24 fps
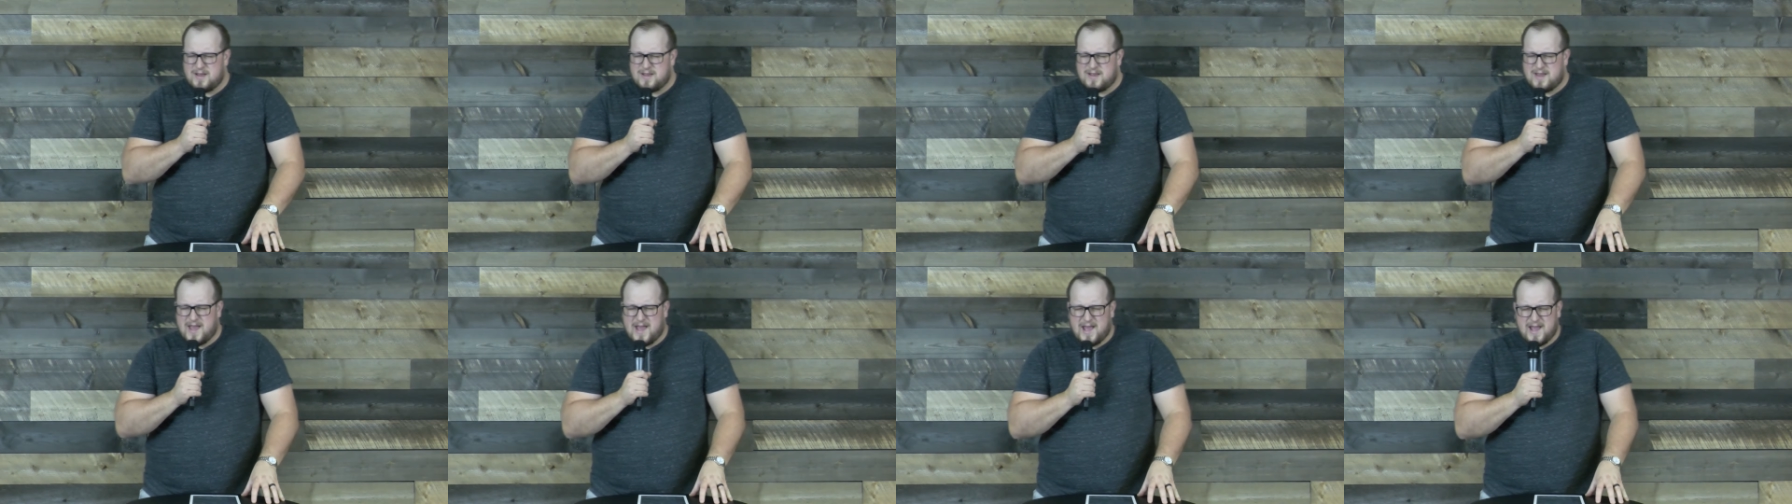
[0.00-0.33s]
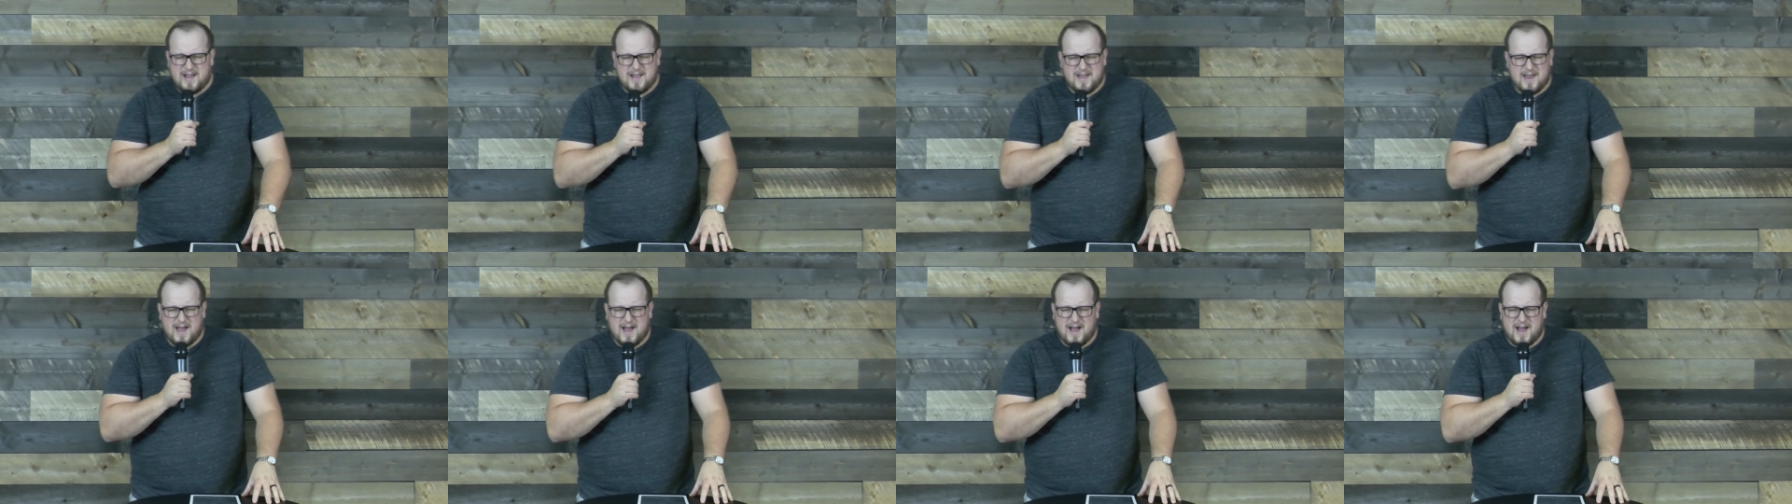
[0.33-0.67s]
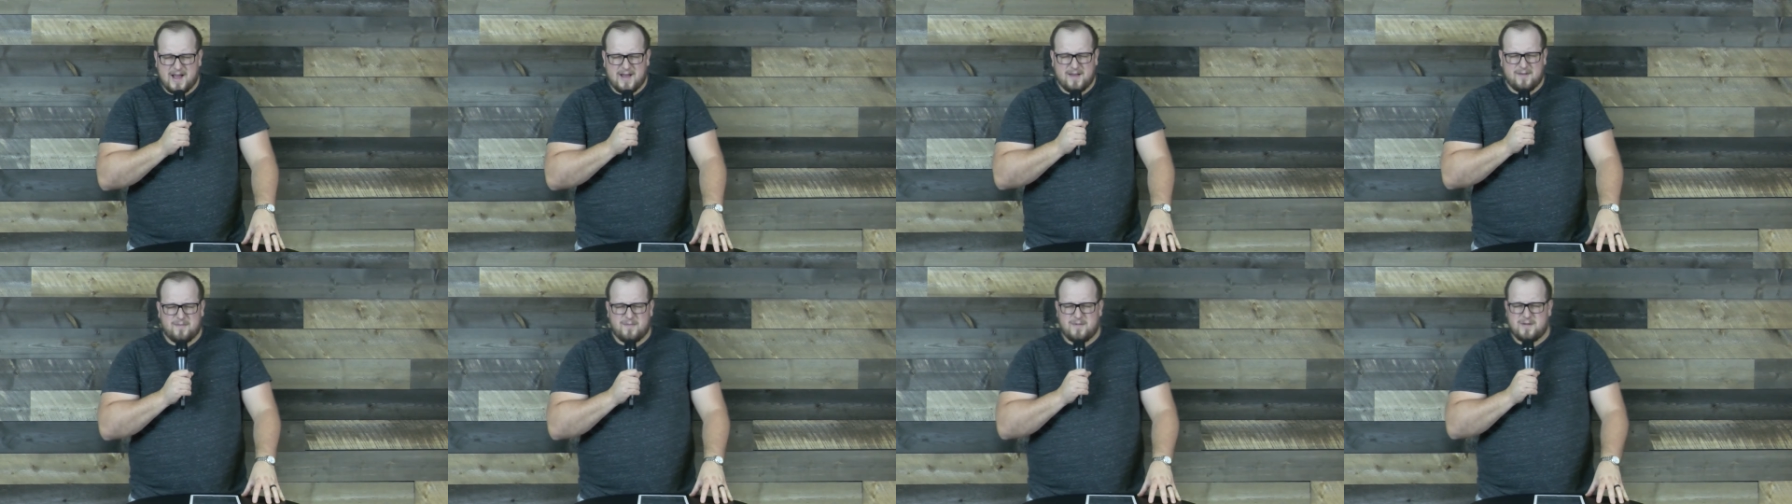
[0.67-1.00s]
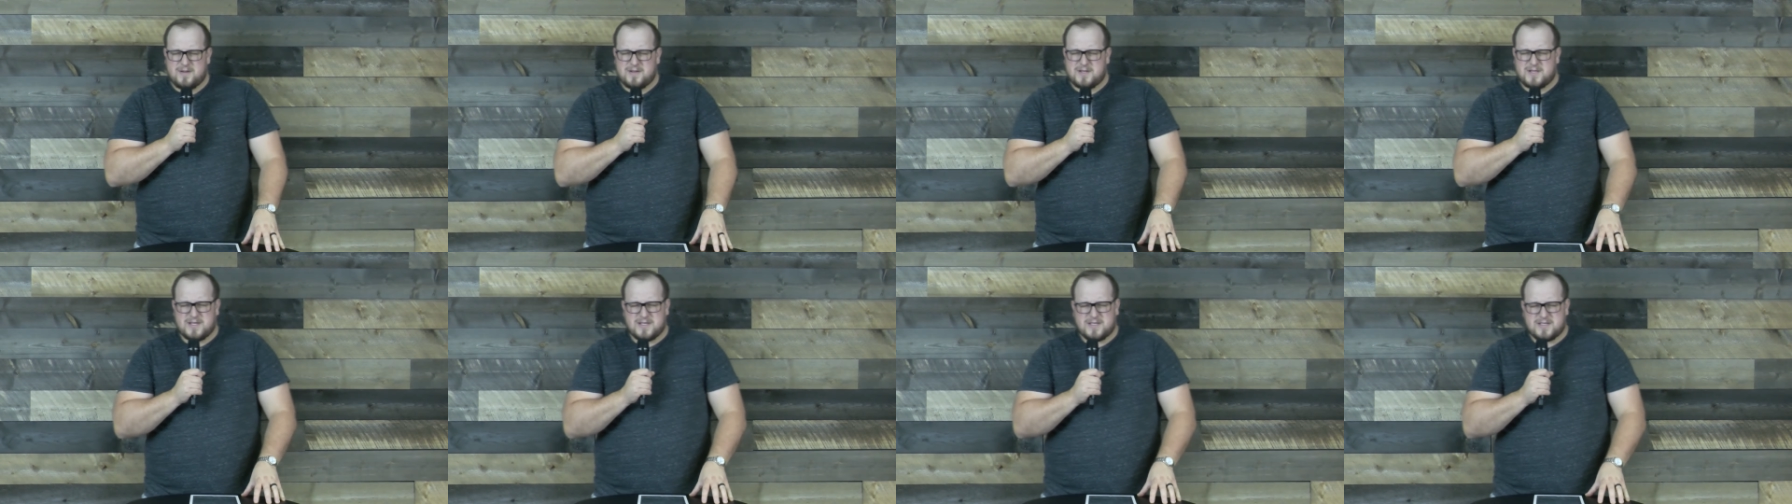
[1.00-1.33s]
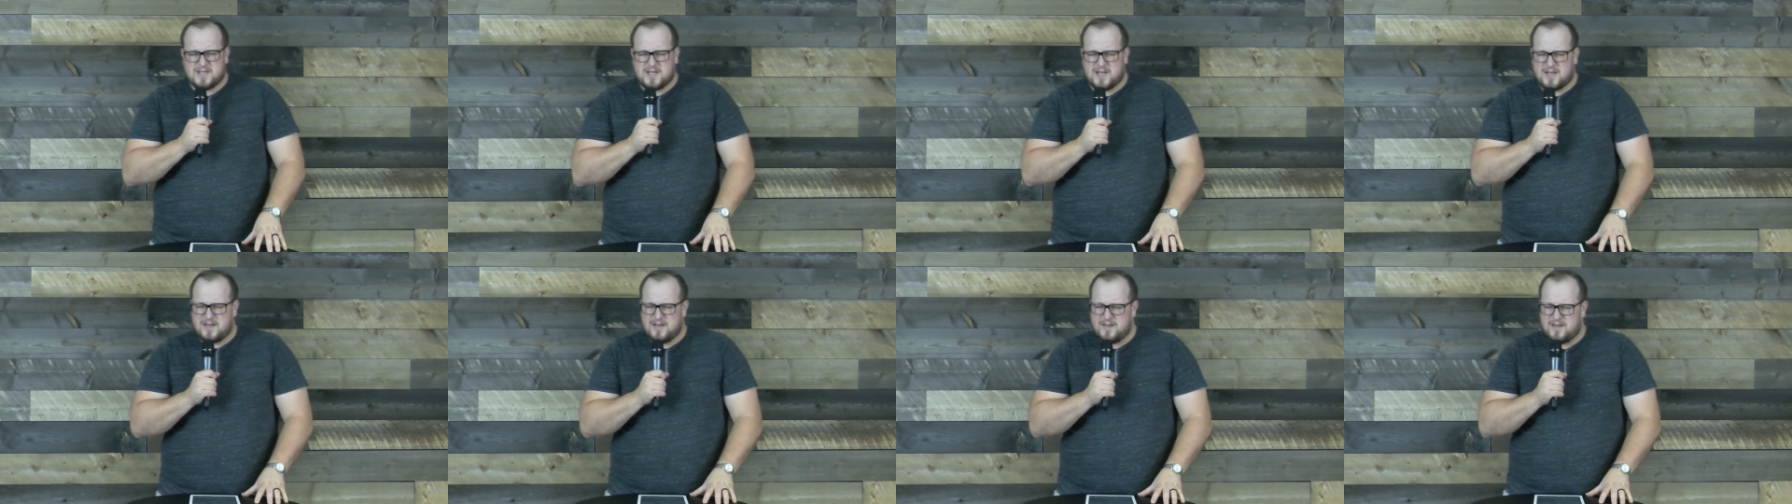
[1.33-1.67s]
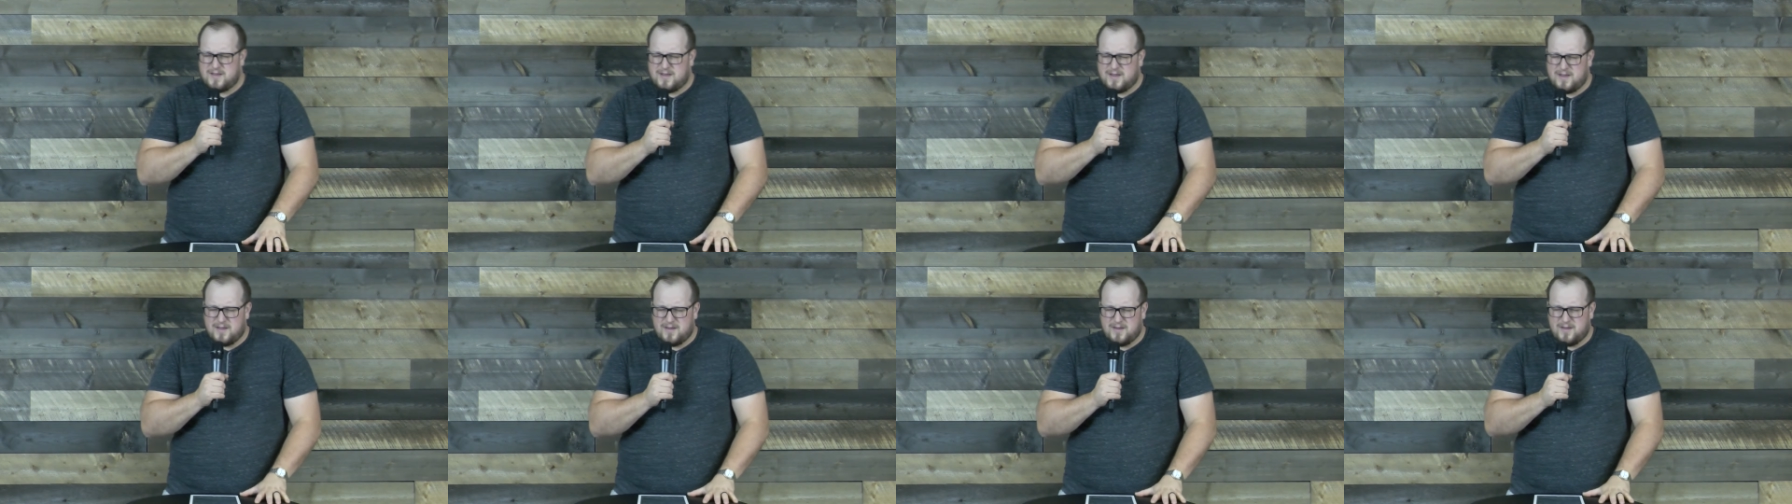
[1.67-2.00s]
take time just to
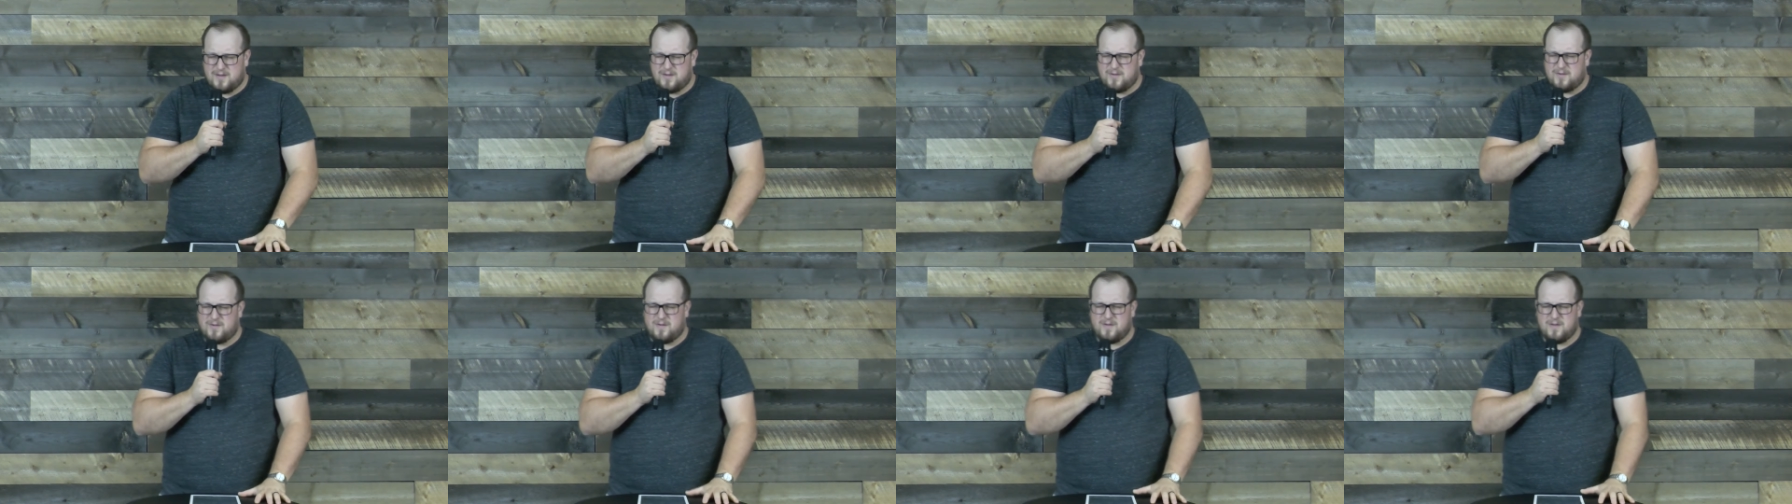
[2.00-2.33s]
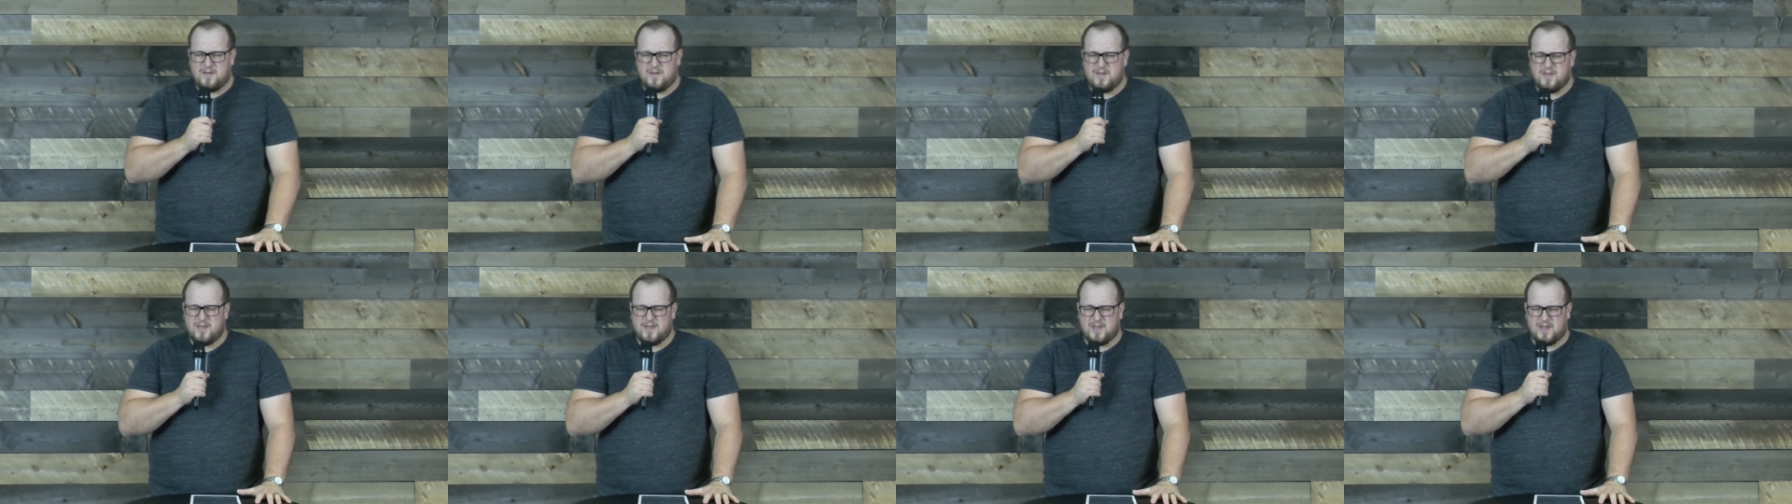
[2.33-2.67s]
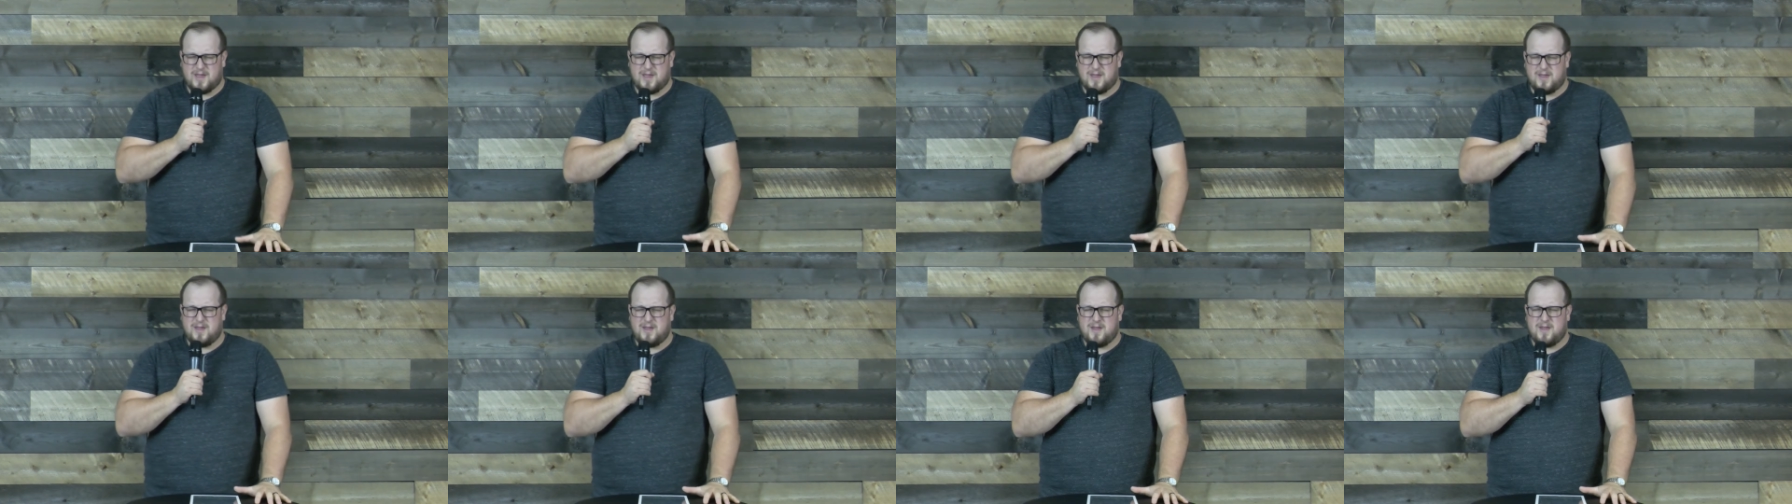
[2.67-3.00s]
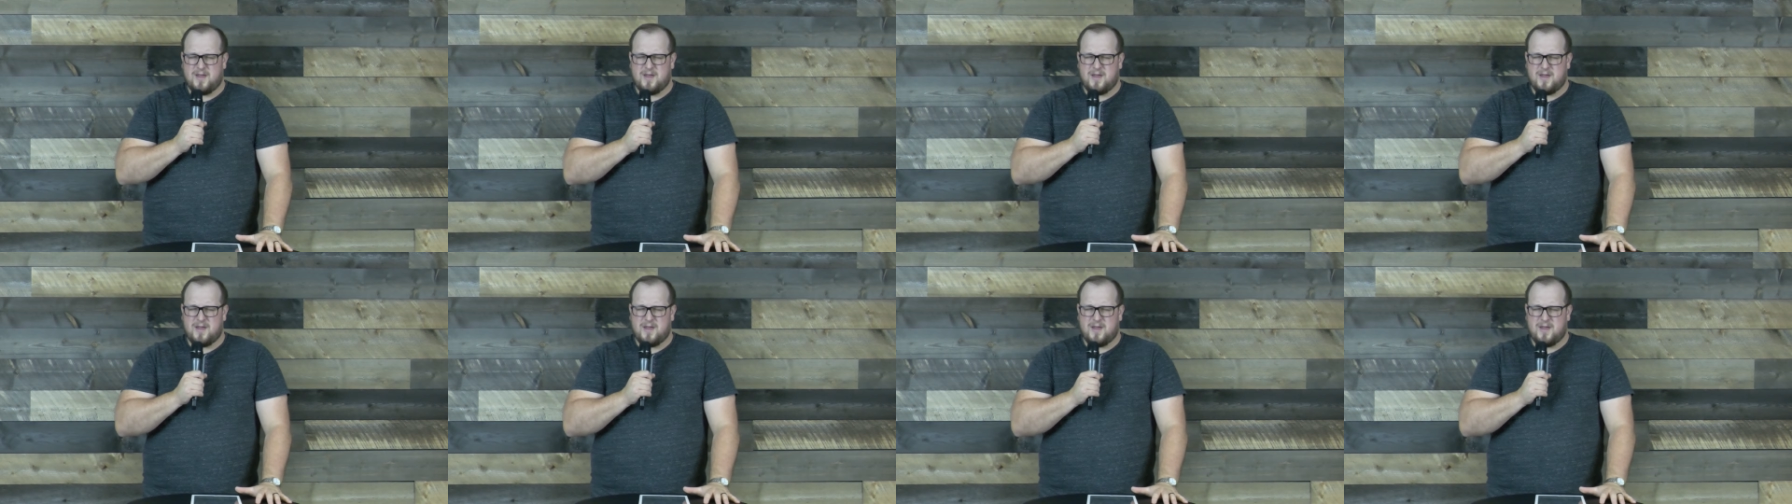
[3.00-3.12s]
continually